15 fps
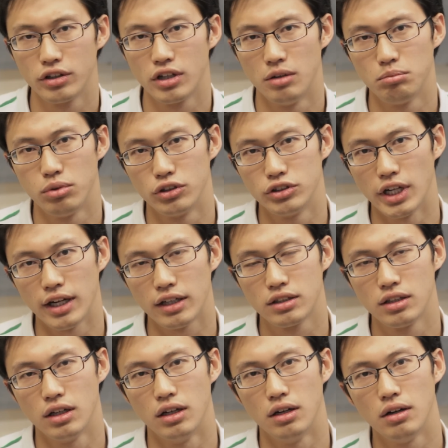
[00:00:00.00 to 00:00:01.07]
you can project
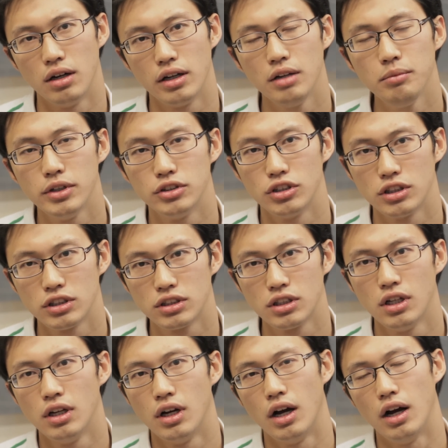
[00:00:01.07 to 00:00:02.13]
uh, images
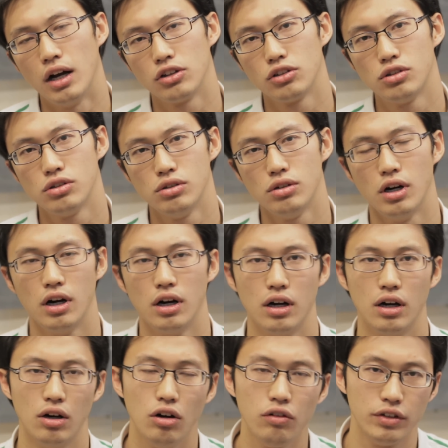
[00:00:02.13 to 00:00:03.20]
onto
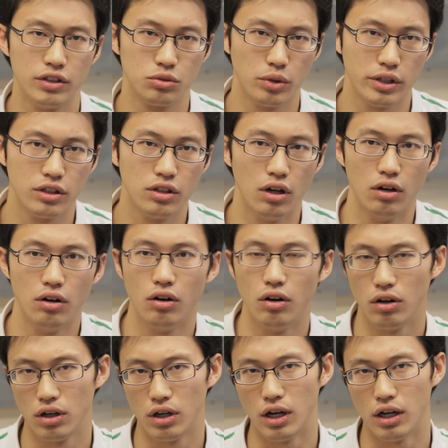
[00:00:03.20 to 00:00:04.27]
an office window
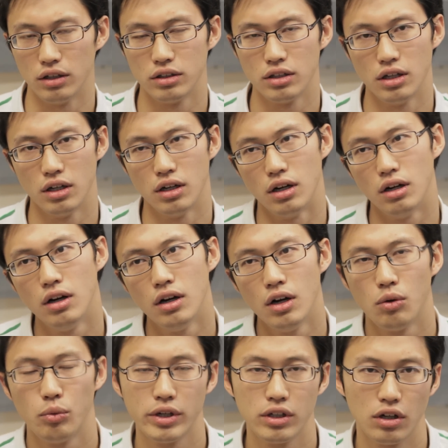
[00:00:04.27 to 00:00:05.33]
or on the
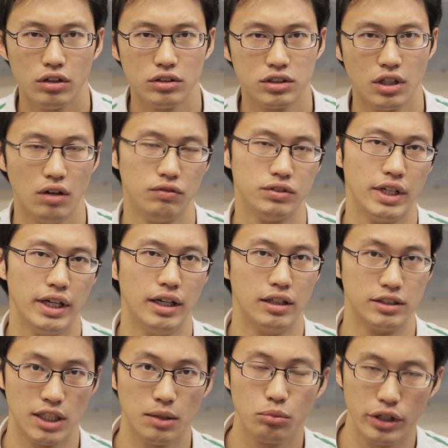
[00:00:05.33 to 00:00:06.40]
windows of, say,
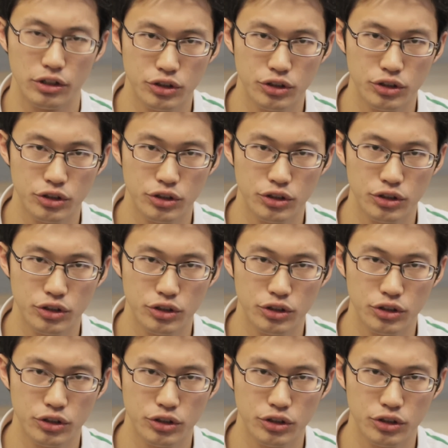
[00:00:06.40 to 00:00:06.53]
a subway